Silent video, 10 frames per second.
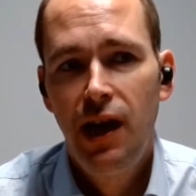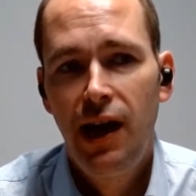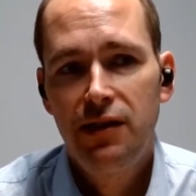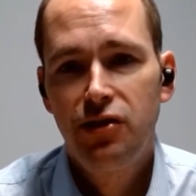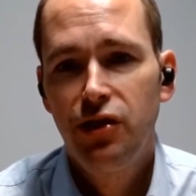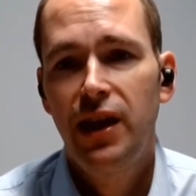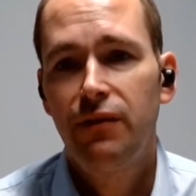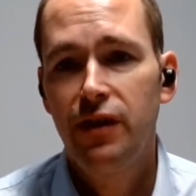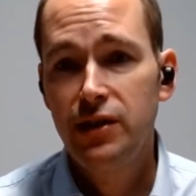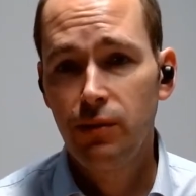And during
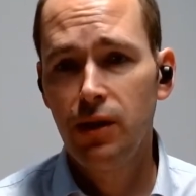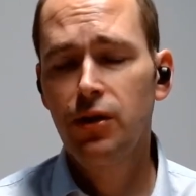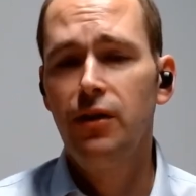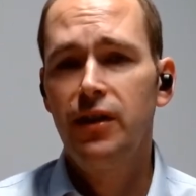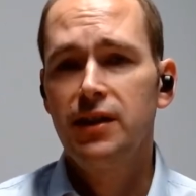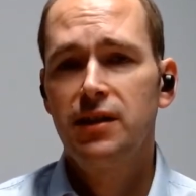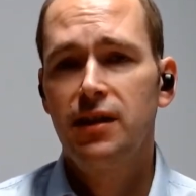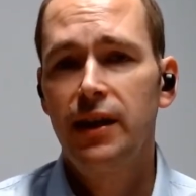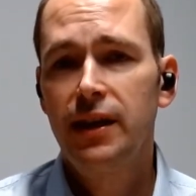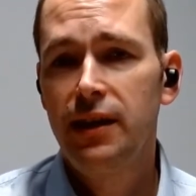that phase, we'll look at
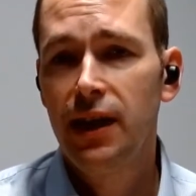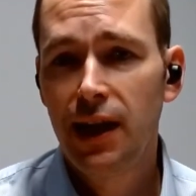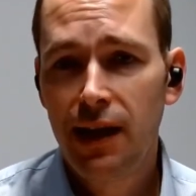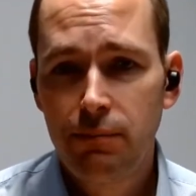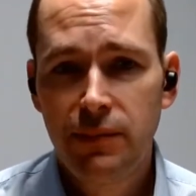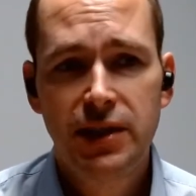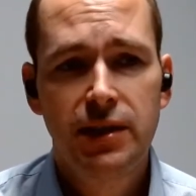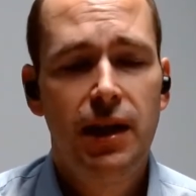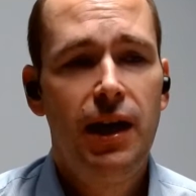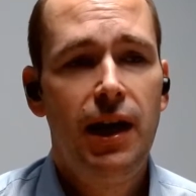things like the
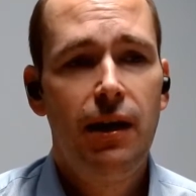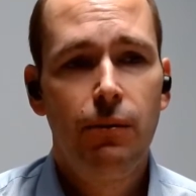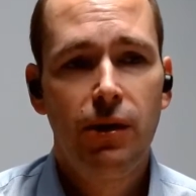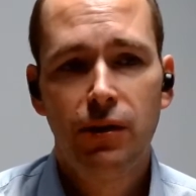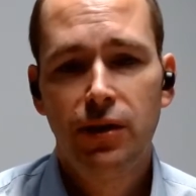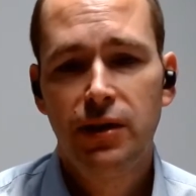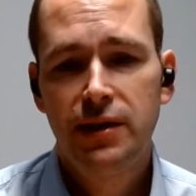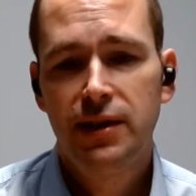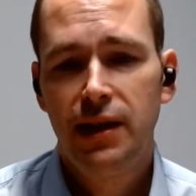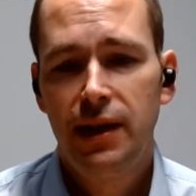alarms. We'll look
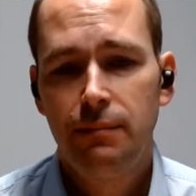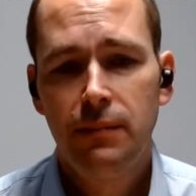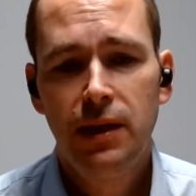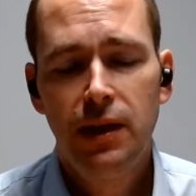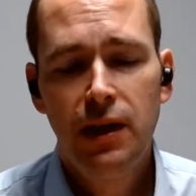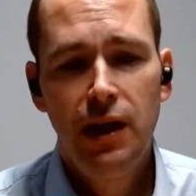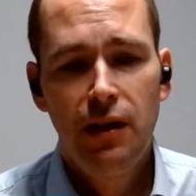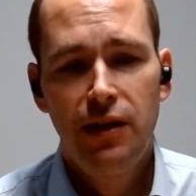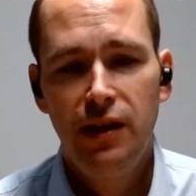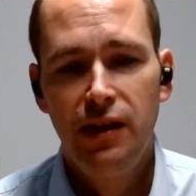at
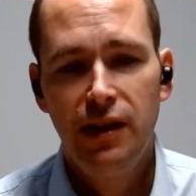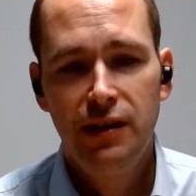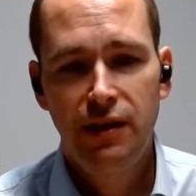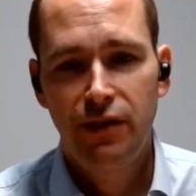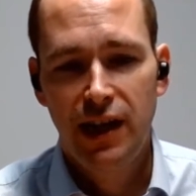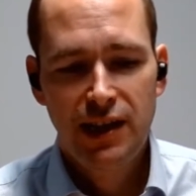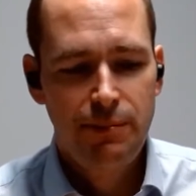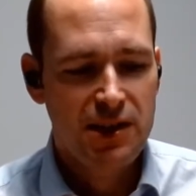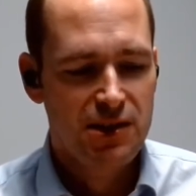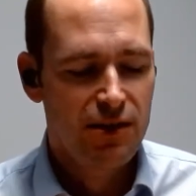the different
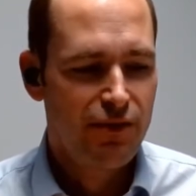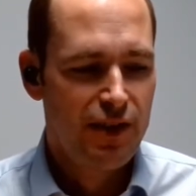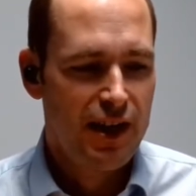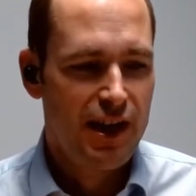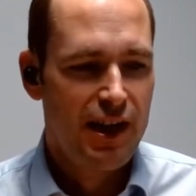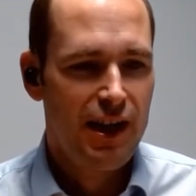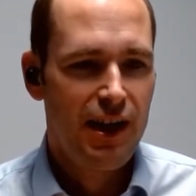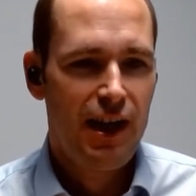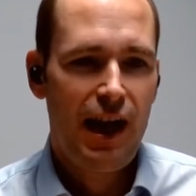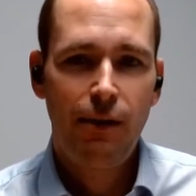aspects of
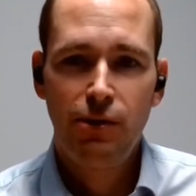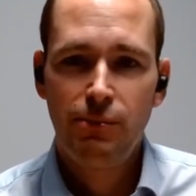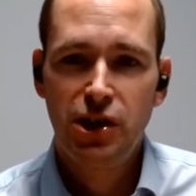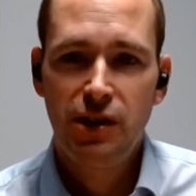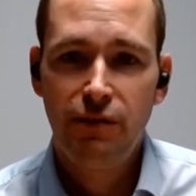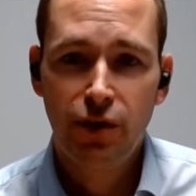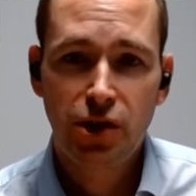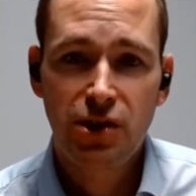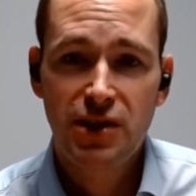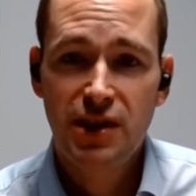how the machine
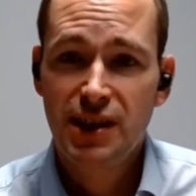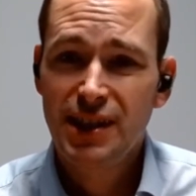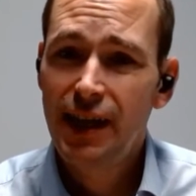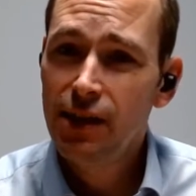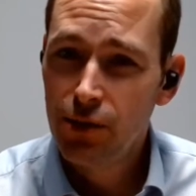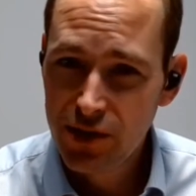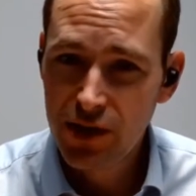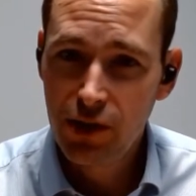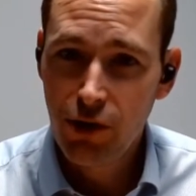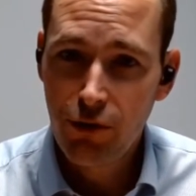functions, the cycles
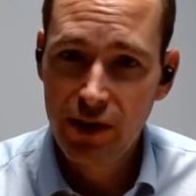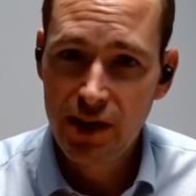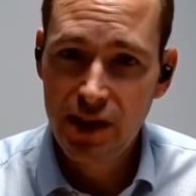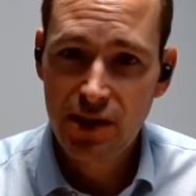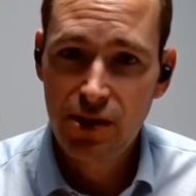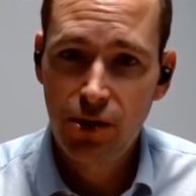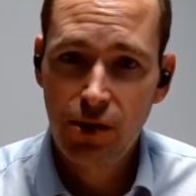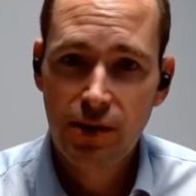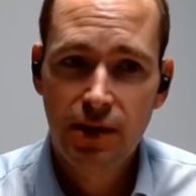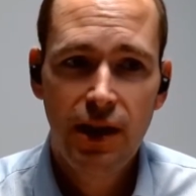that are already
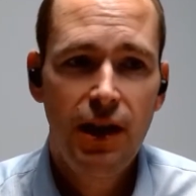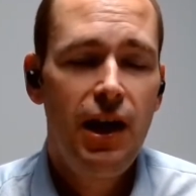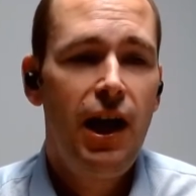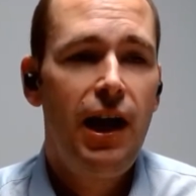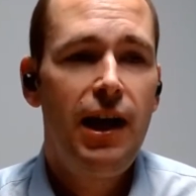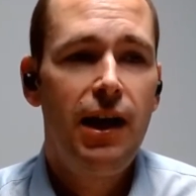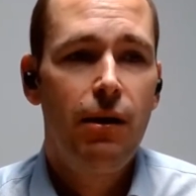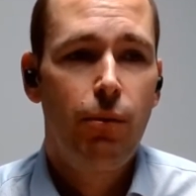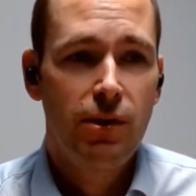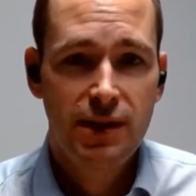installed.
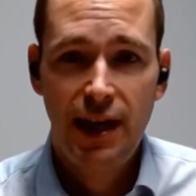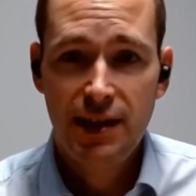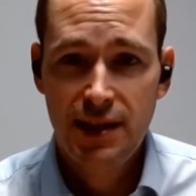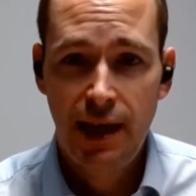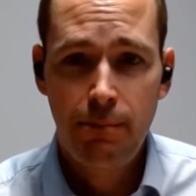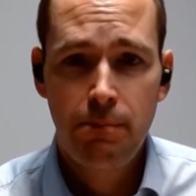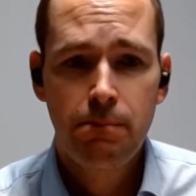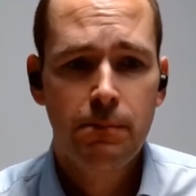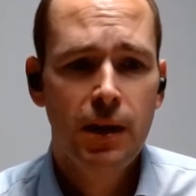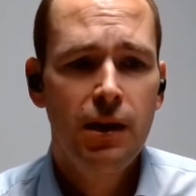We'll test
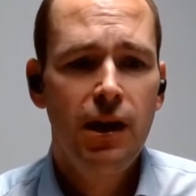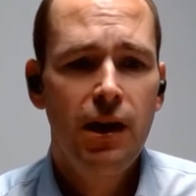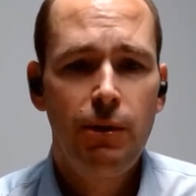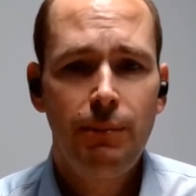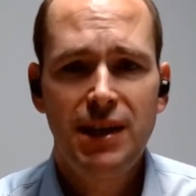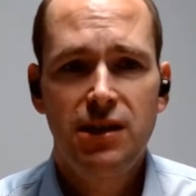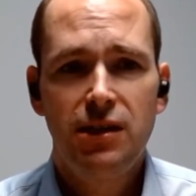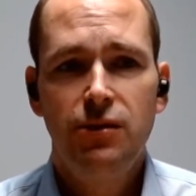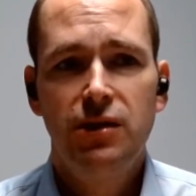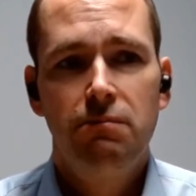them. And we might
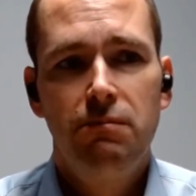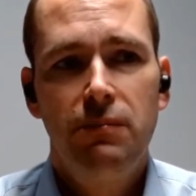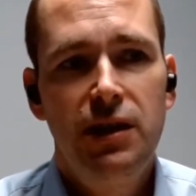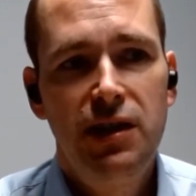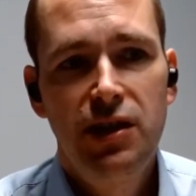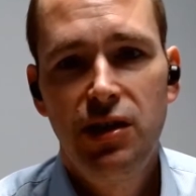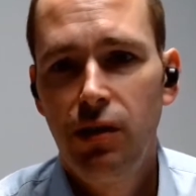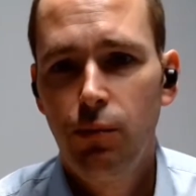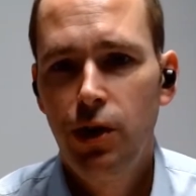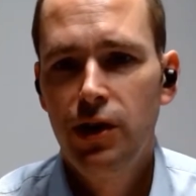do some
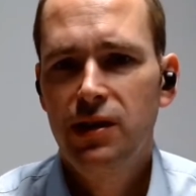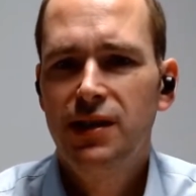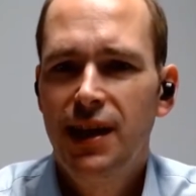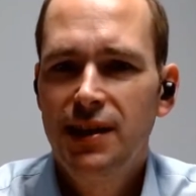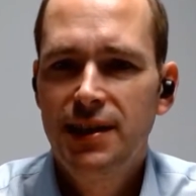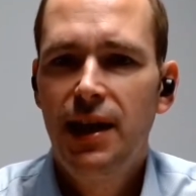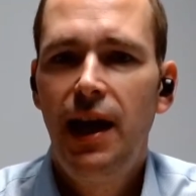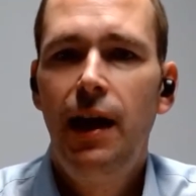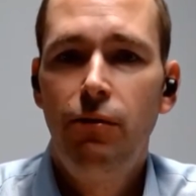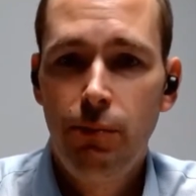additional work to test
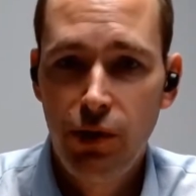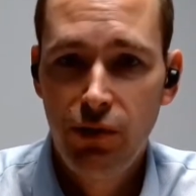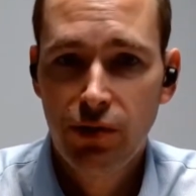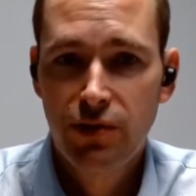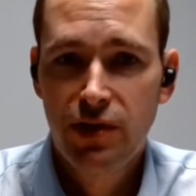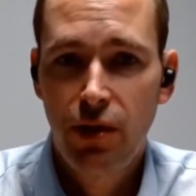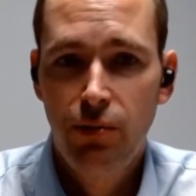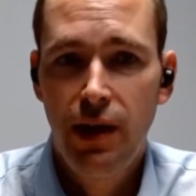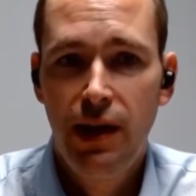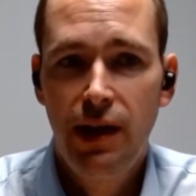air removal.
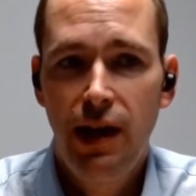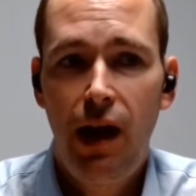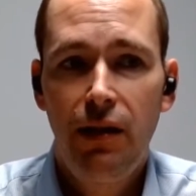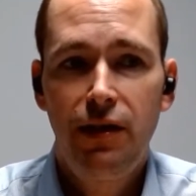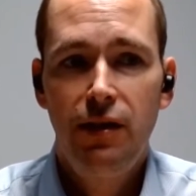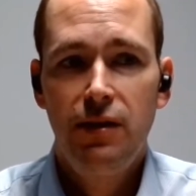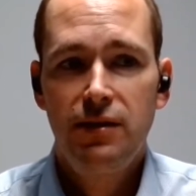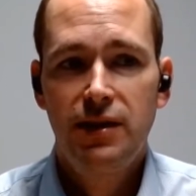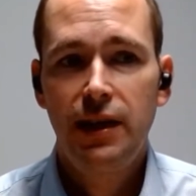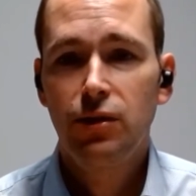So are the
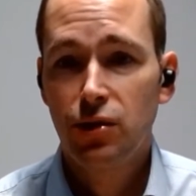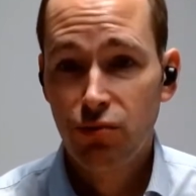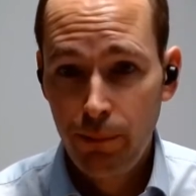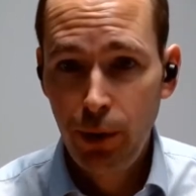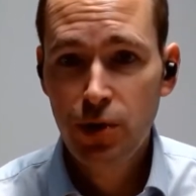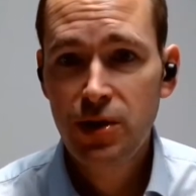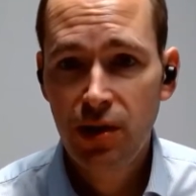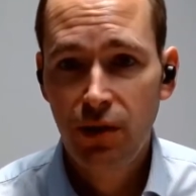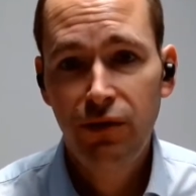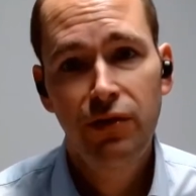cycles
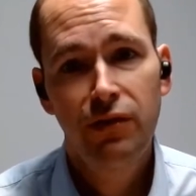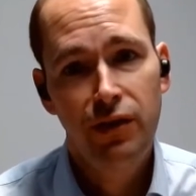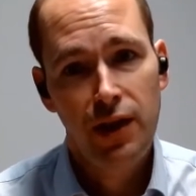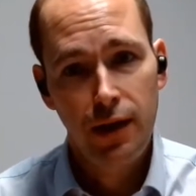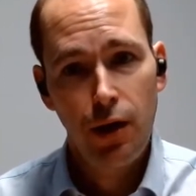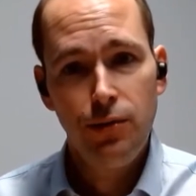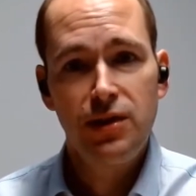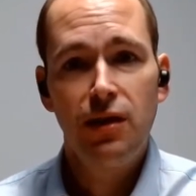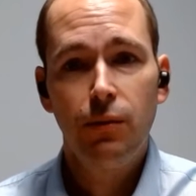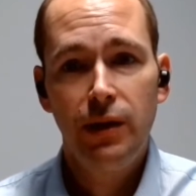robust enough for the
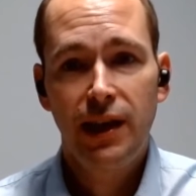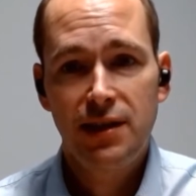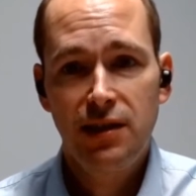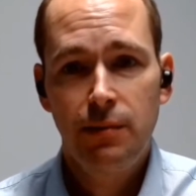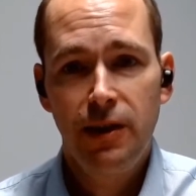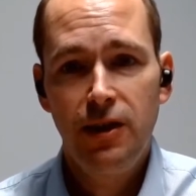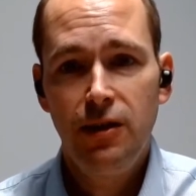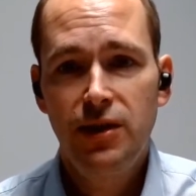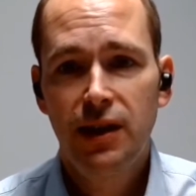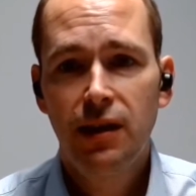loads that we anticipate
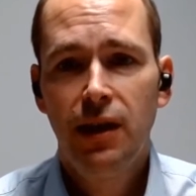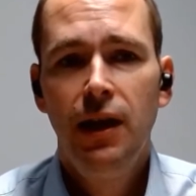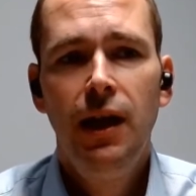using?